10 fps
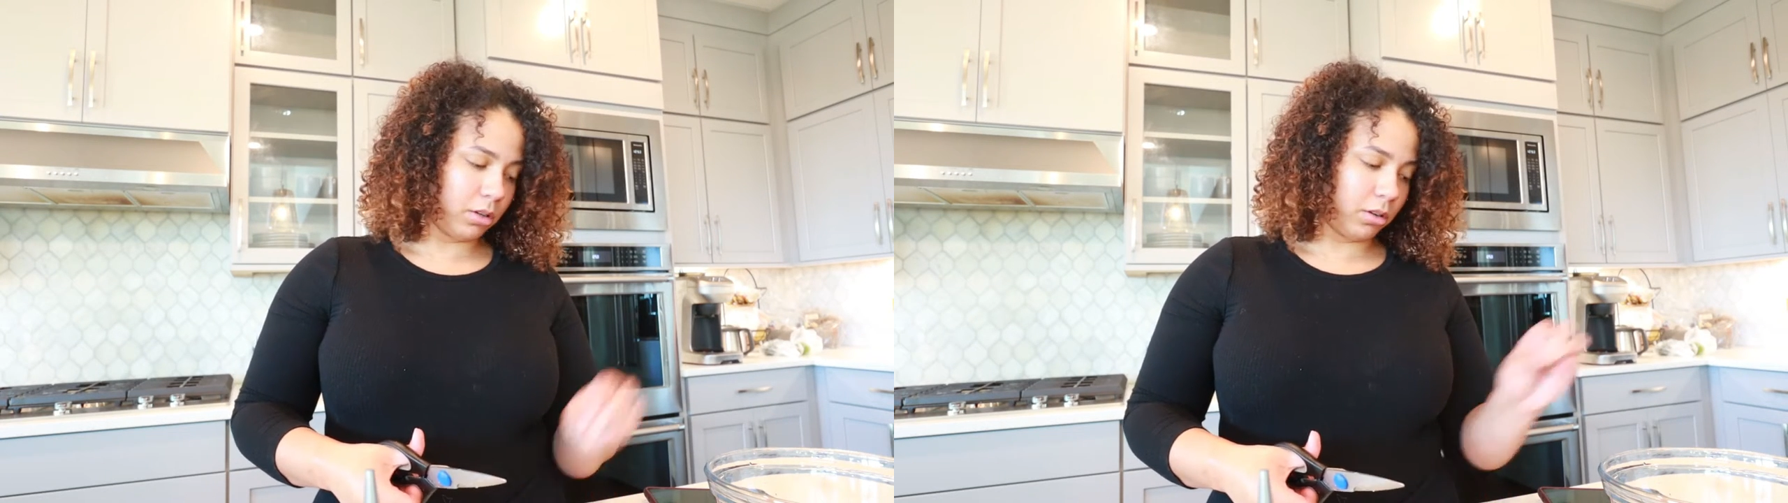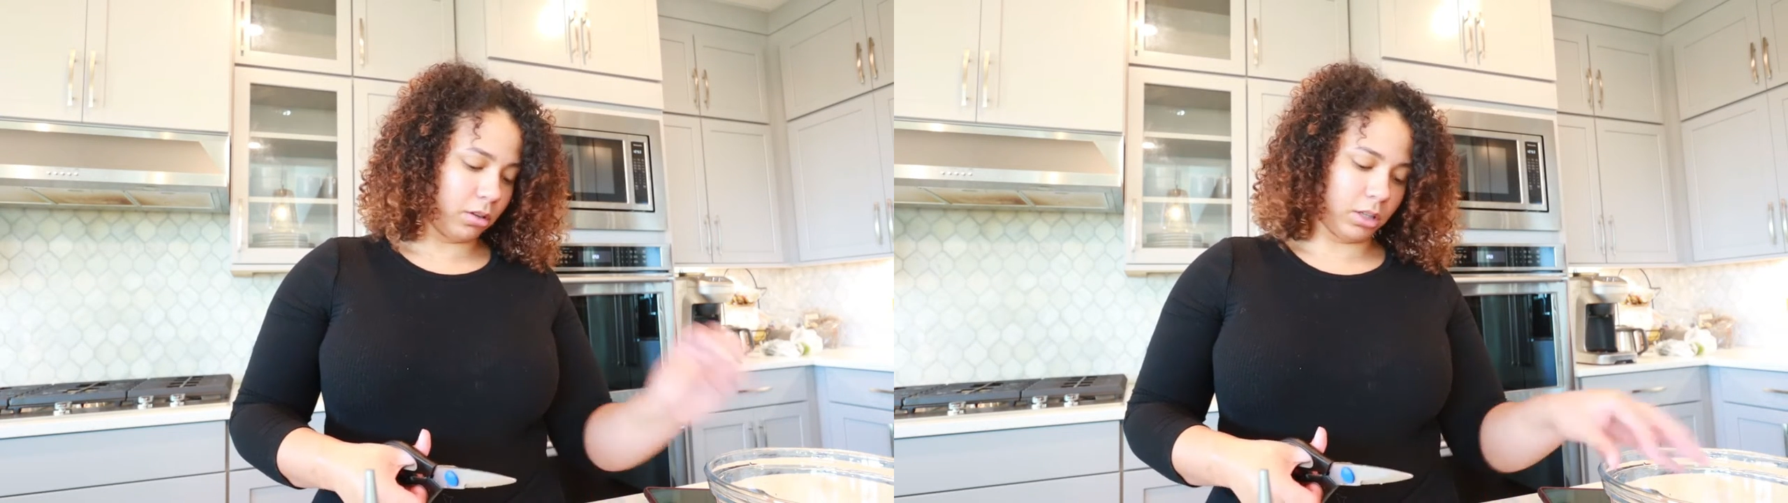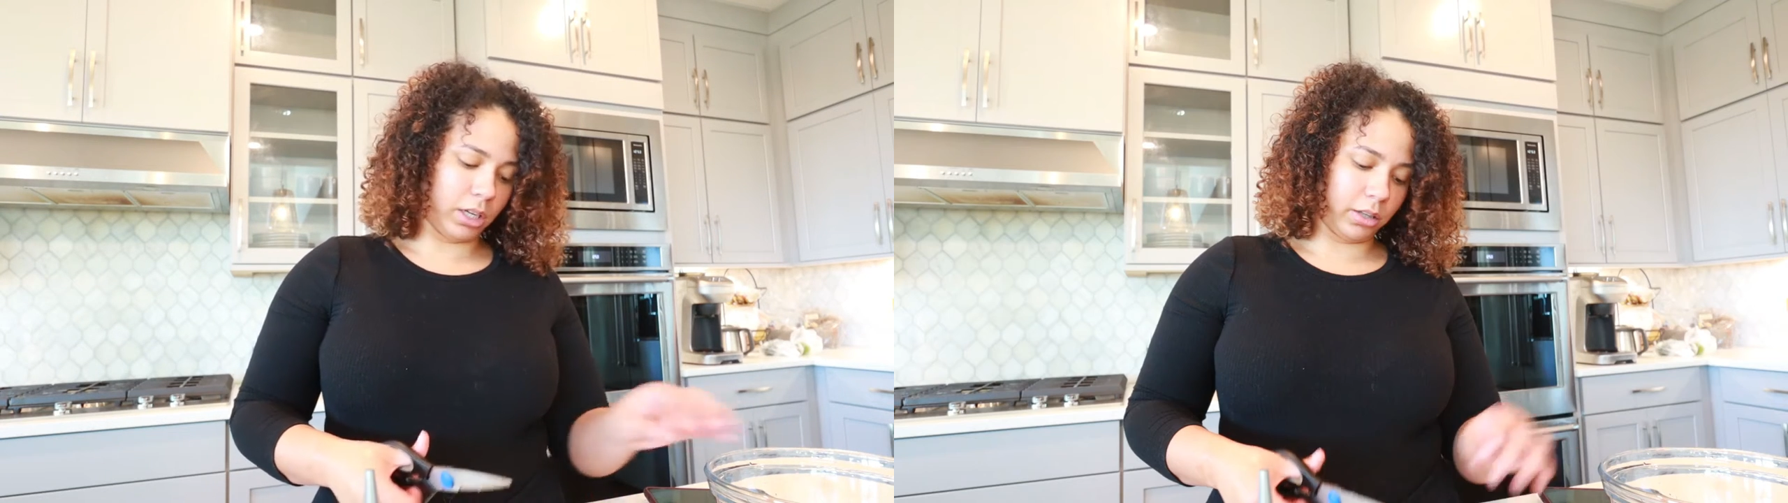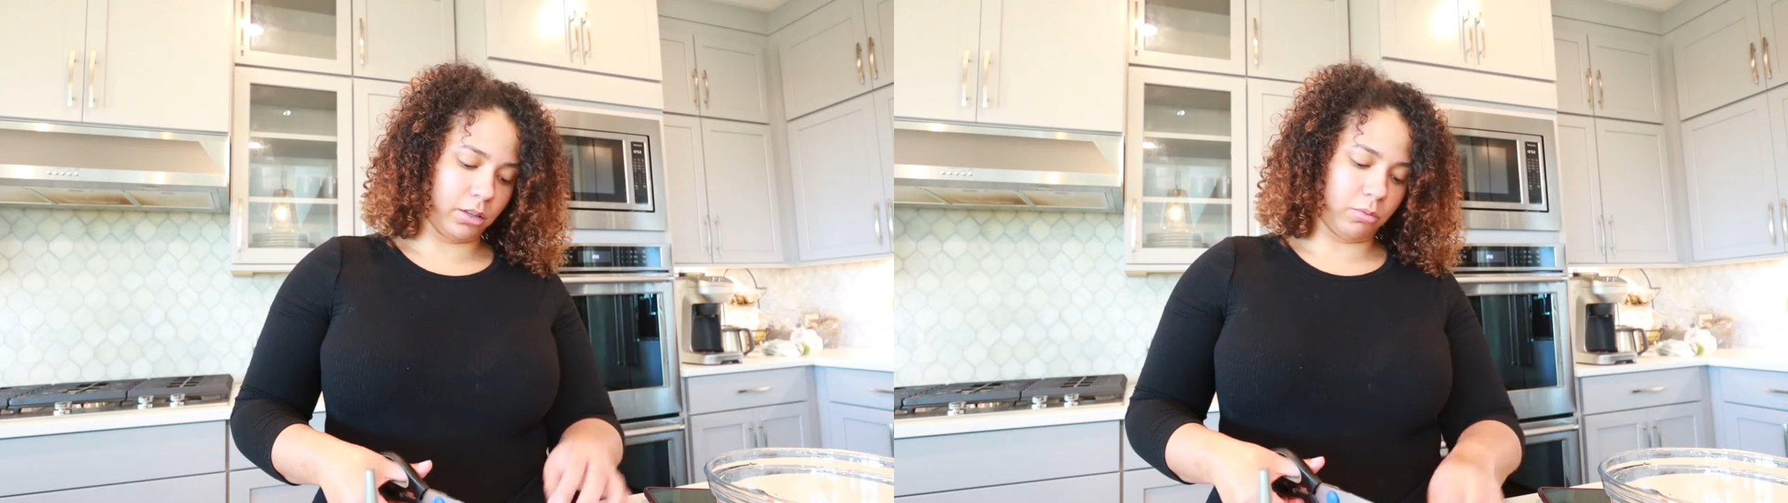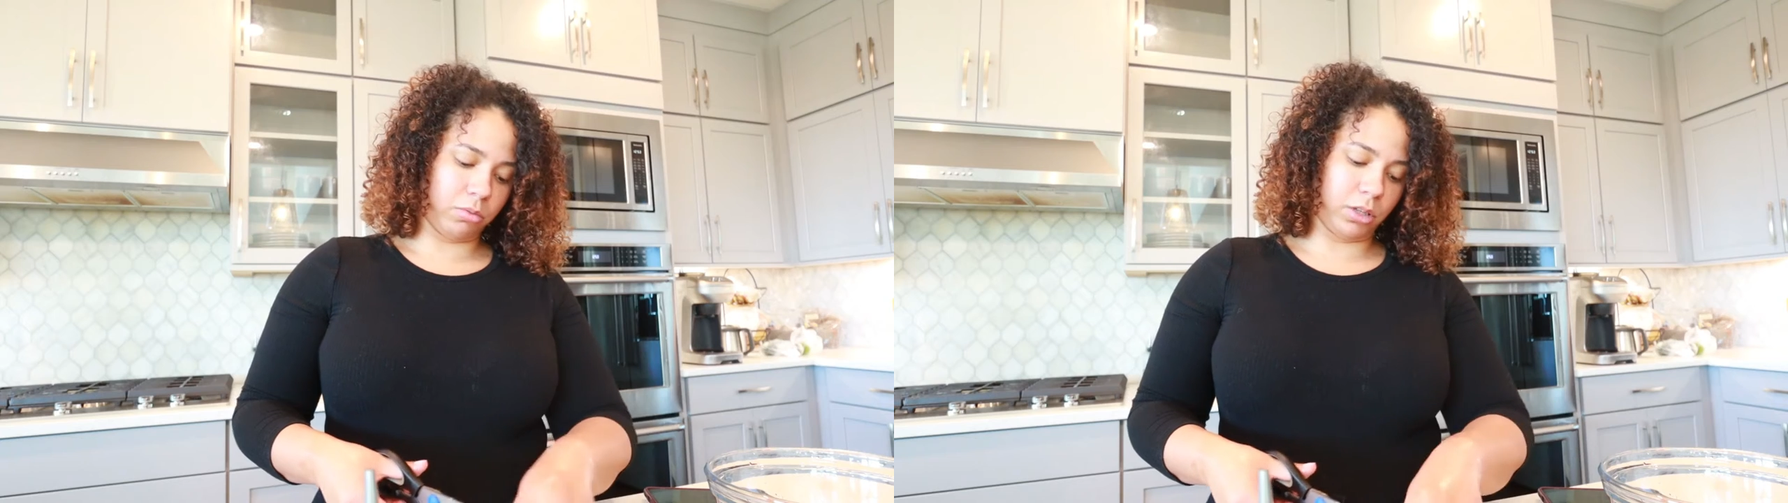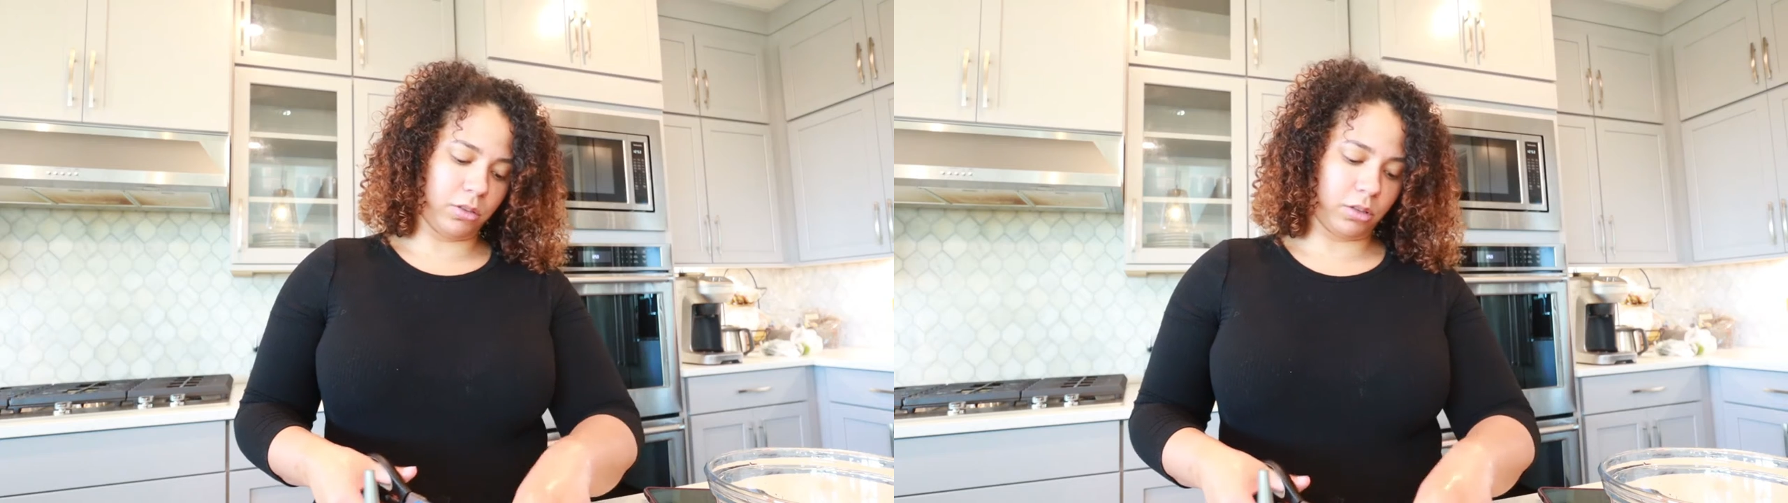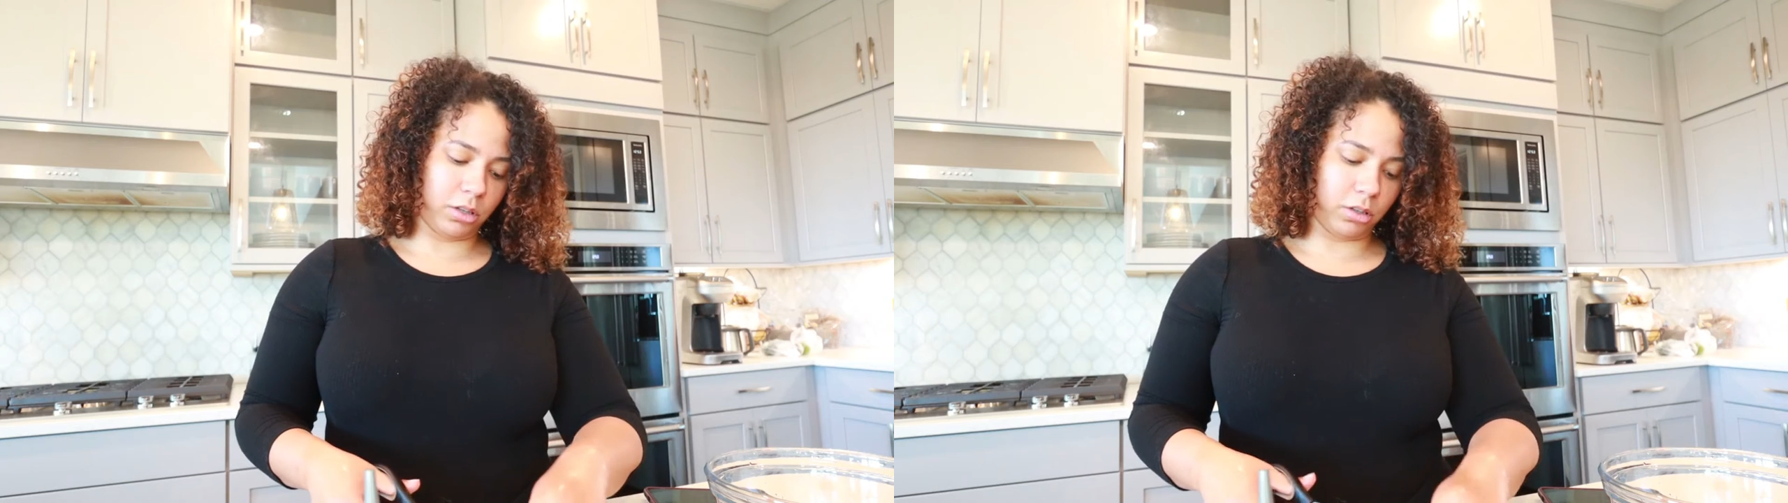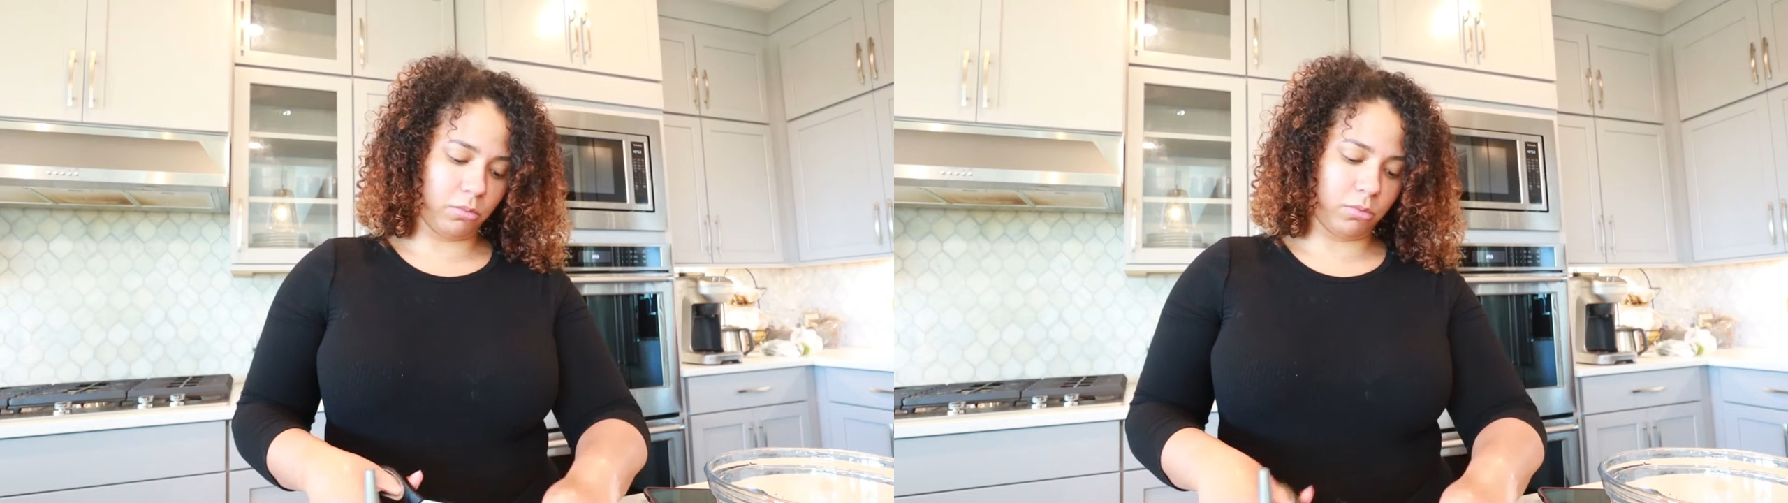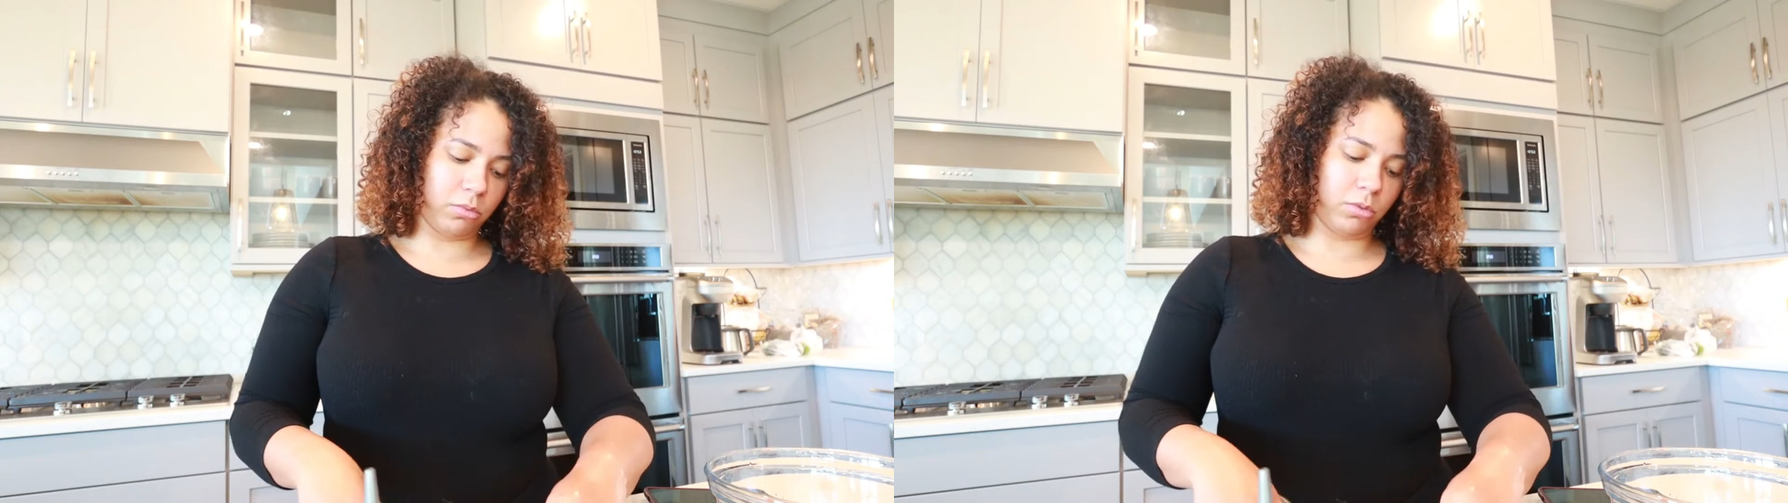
but all access points are up.